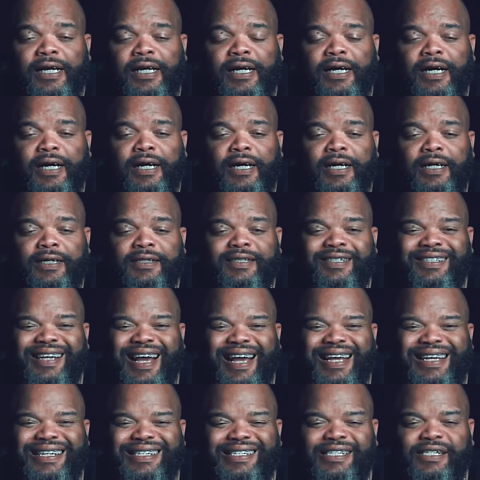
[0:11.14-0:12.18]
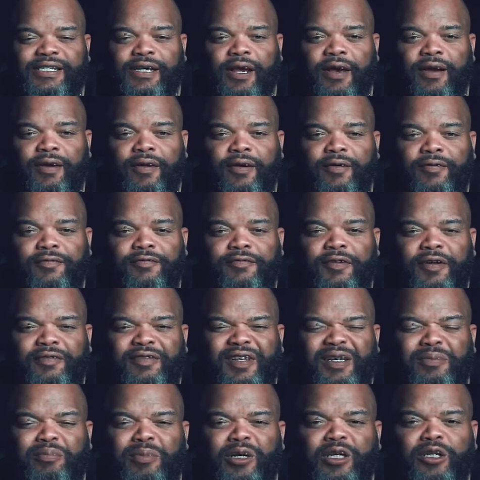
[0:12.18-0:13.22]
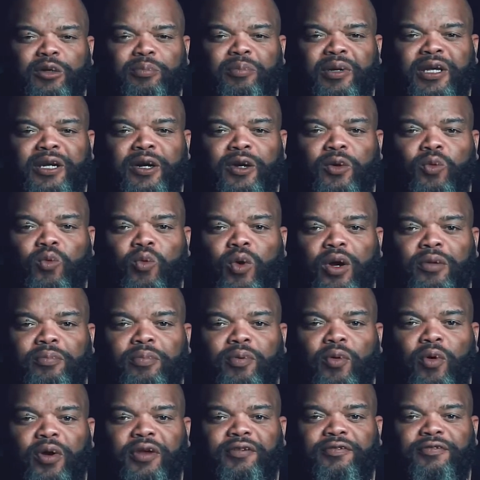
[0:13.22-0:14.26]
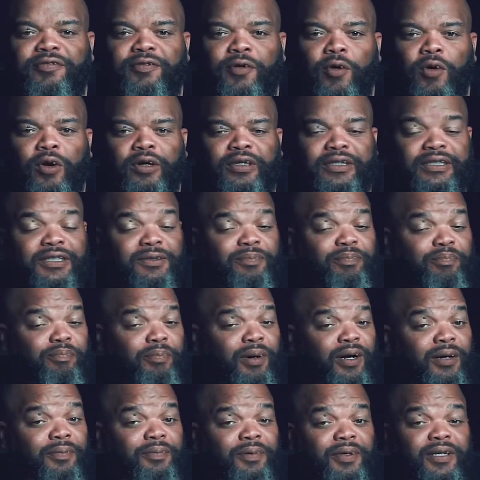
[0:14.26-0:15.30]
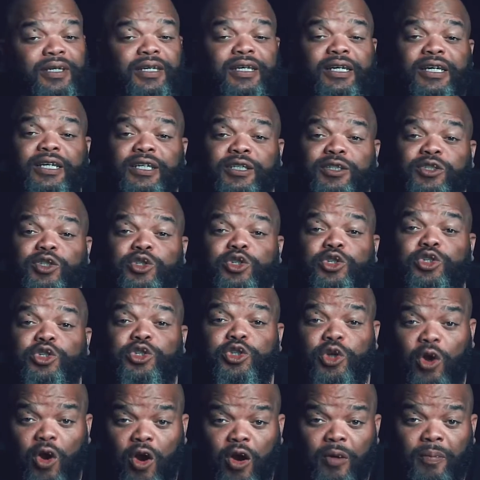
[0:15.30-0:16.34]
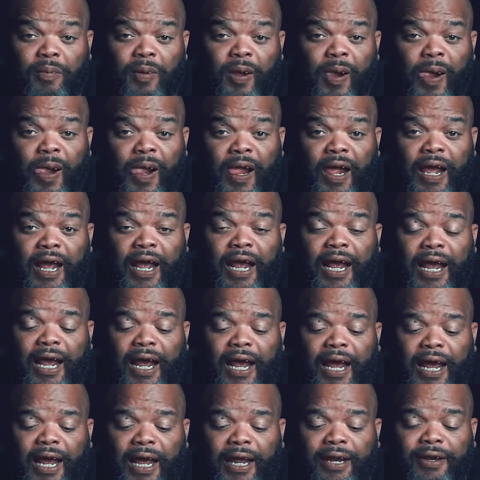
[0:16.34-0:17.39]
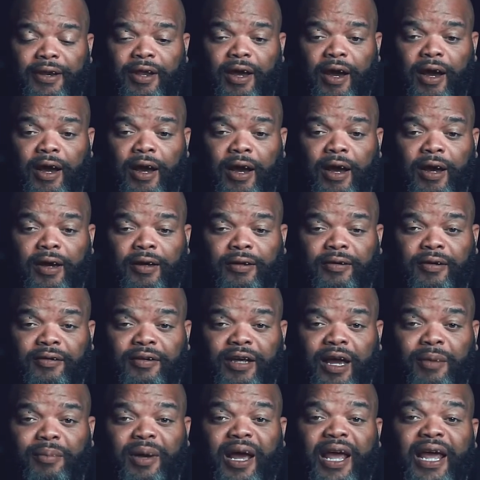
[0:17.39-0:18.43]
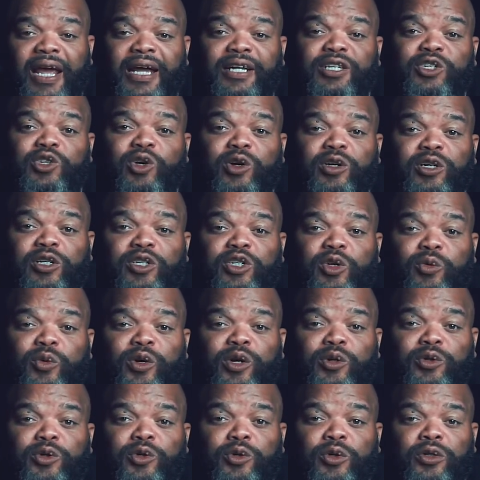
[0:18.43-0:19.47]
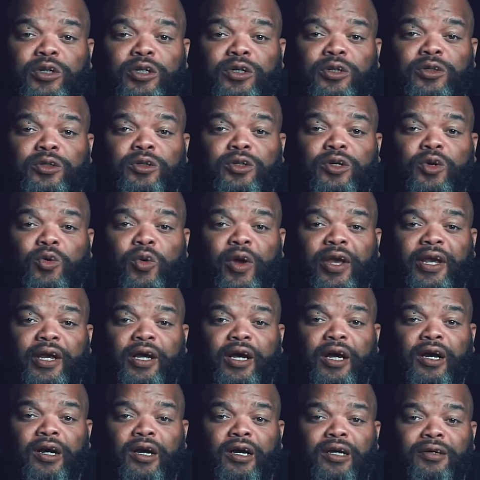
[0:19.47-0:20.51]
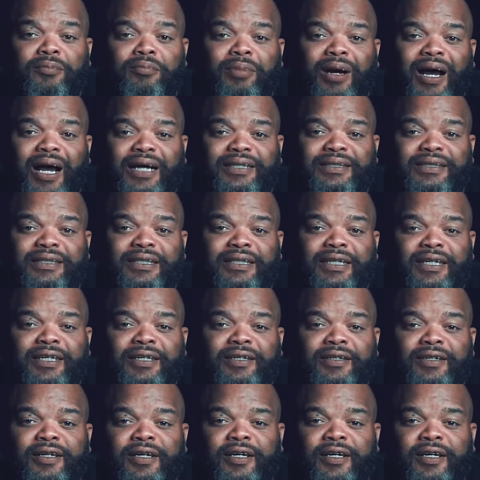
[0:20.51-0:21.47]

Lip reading: Zeiss 50mm 1.4. This puppy is sharp. And got my hands on it, so we're going to do a little quick unboxing and